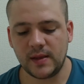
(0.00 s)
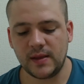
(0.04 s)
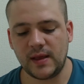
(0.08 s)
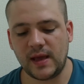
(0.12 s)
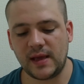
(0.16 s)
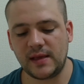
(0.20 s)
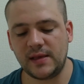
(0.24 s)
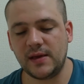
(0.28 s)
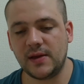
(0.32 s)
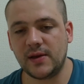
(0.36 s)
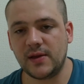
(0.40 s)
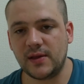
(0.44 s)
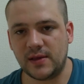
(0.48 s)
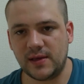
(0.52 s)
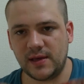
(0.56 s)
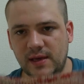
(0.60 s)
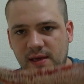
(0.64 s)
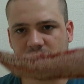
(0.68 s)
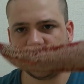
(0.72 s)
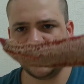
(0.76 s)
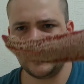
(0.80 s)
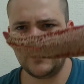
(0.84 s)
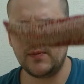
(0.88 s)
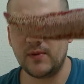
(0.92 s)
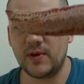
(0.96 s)
As you can see,
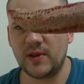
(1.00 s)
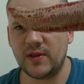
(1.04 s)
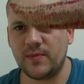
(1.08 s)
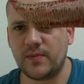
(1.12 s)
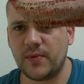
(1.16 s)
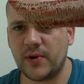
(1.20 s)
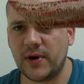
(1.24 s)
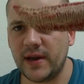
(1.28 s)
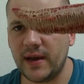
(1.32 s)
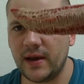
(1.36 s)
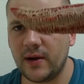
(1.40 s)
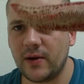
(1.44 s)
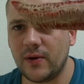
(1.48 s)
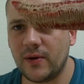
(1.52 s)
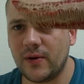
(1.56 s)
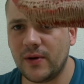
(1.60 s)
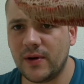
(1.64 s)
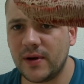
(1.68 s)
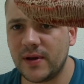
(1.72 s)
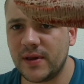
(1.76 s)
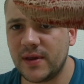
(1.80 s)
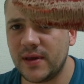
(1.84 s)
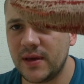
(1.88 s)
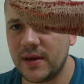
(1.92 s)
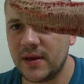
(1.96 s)
this one's pretty
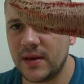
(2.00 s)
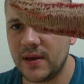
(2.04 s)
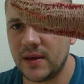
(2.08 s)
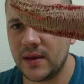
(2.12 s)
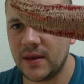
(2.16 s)
corked.